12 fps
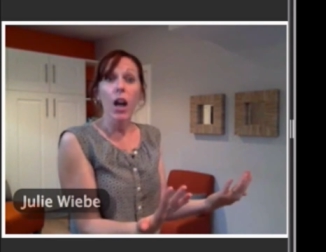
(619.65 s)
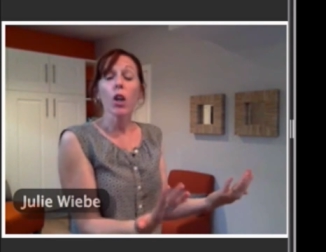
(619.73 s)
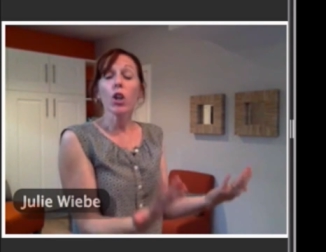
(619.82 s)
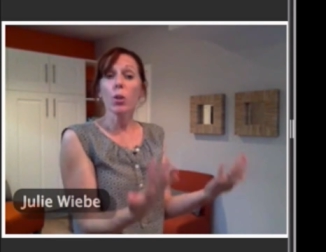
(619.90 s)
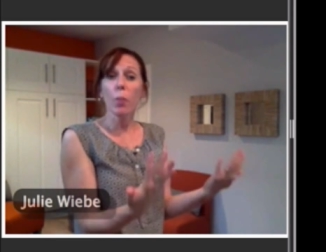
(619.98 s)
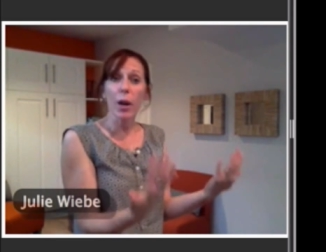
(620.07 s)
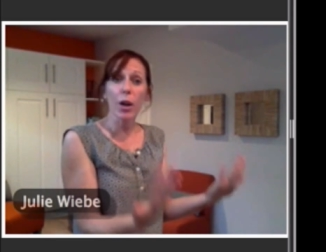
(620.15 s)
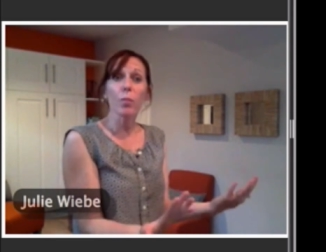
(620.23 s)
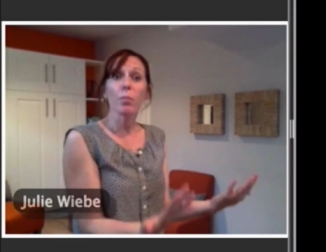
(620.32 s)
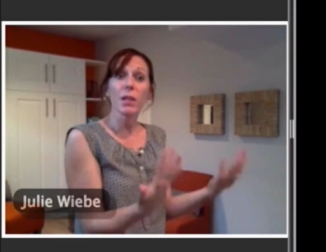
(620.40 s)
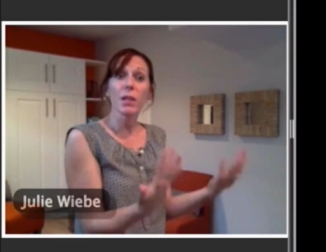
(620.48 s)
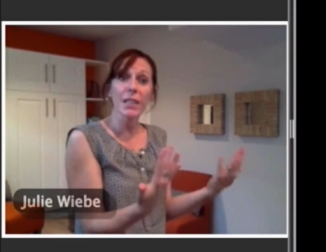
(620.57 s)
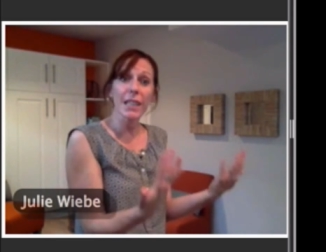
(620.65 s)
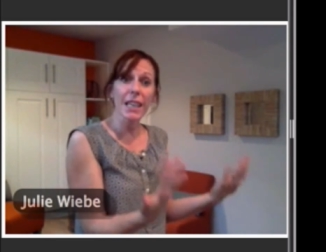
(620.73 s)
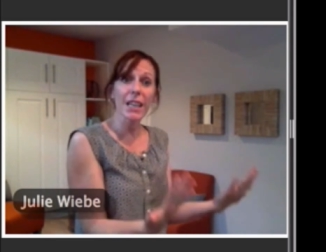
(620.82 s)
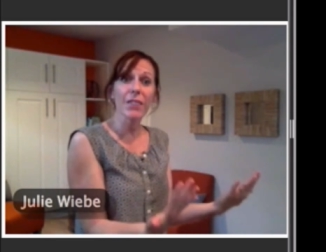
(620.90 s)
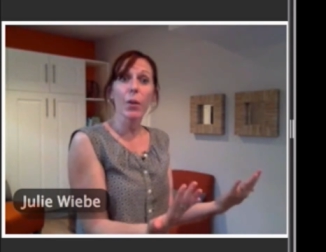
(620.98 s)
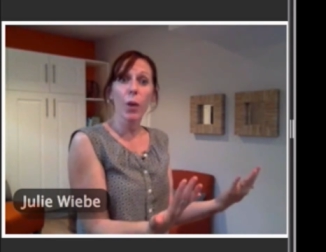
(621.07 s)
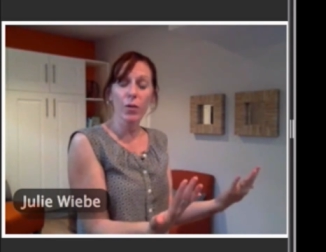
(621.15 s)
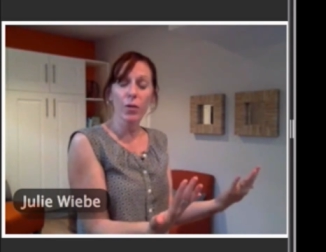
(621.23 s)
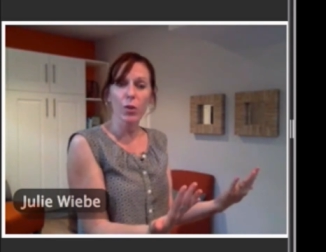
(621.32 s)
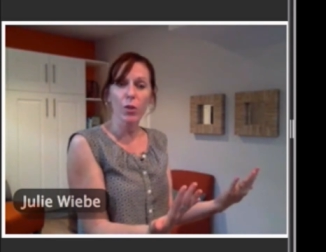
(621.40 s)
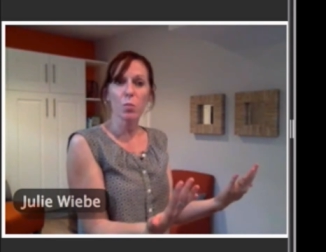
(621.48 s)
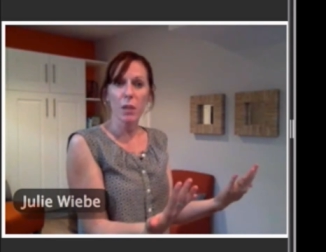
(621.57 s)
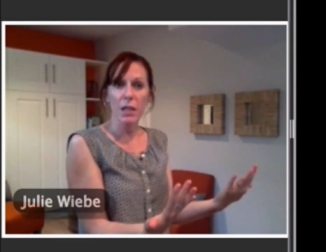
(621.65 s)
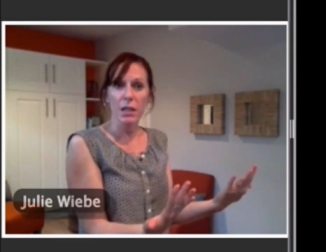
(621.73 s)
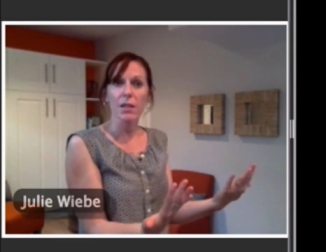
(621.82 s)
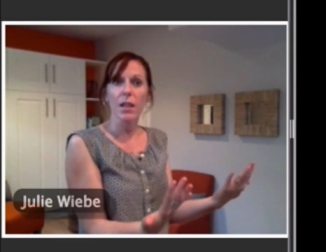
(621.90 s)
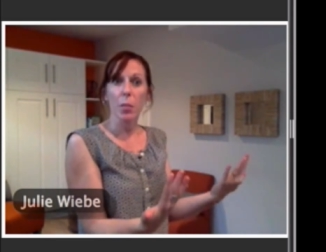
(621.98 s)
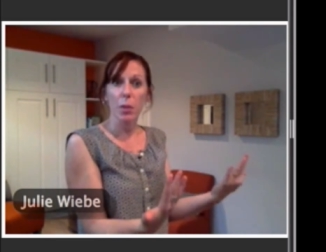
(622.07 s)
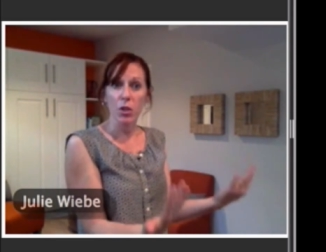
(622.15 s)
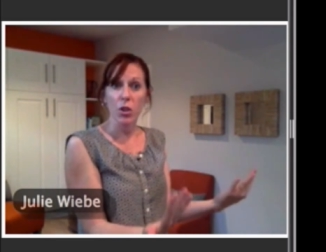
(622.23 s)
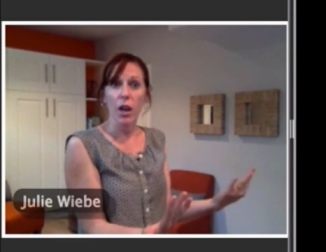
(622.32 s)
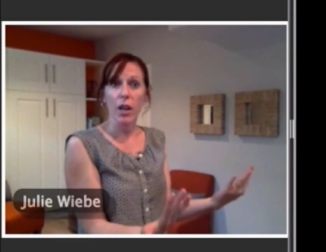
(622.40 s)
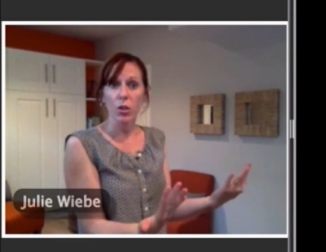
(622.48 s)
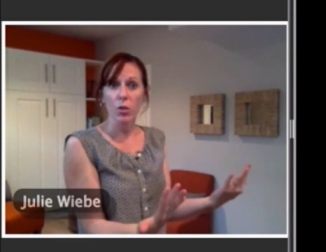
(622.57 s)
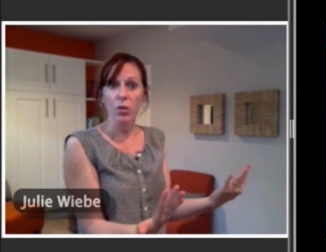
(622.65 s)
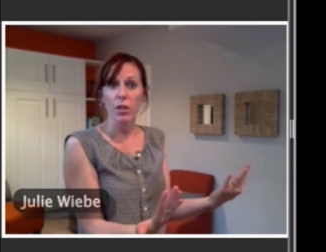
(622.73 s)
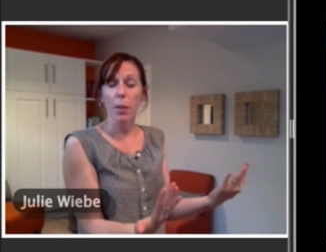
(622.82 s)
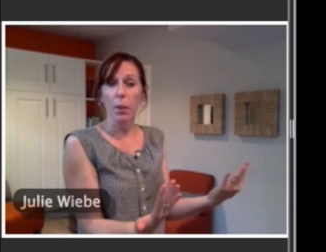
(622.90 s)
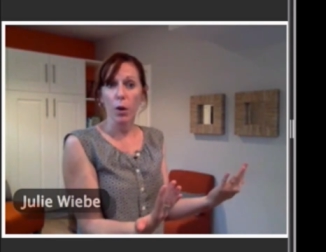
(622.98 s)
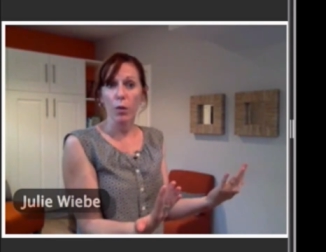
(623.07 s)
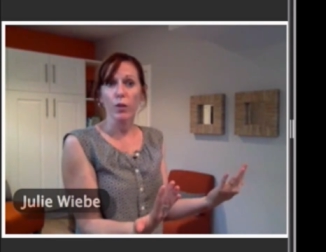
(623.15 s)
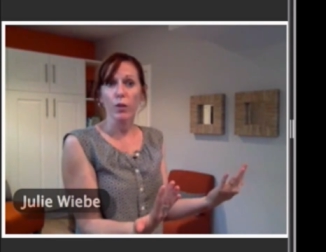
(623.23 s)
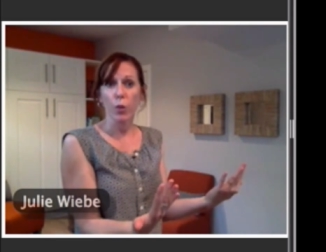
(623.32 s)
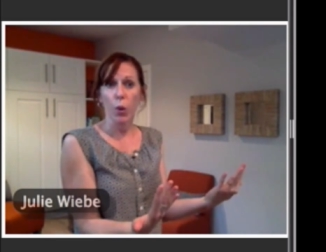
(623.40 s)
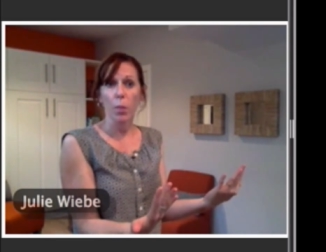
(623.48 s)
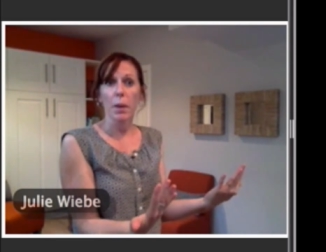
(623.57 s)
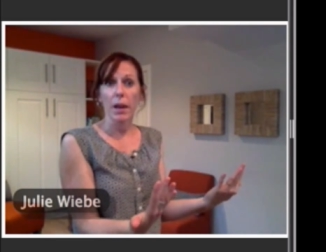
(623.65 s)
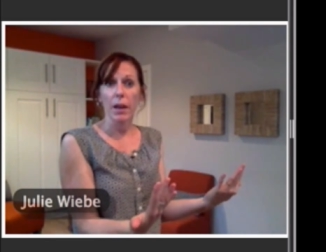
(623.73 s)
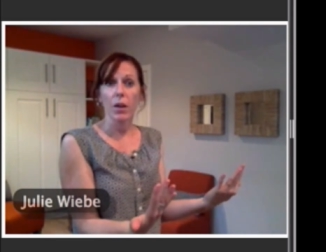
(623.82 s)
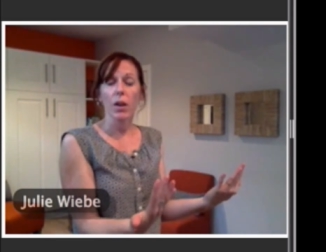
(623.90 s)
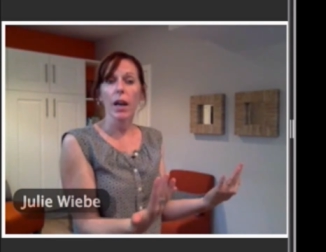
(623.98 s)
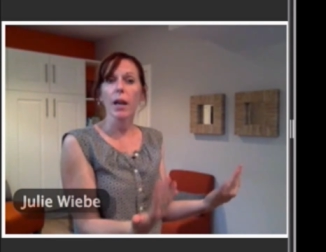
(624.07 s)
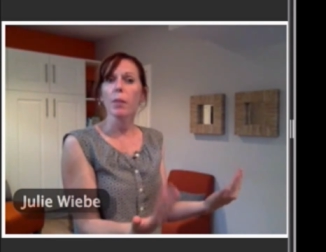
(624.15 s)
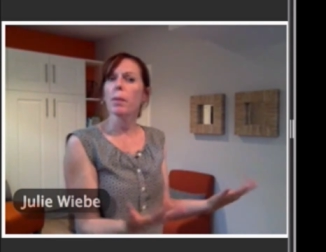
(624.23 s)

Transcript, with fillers: you better believe I want those beans up and you got to use that pelvic floor big, okay?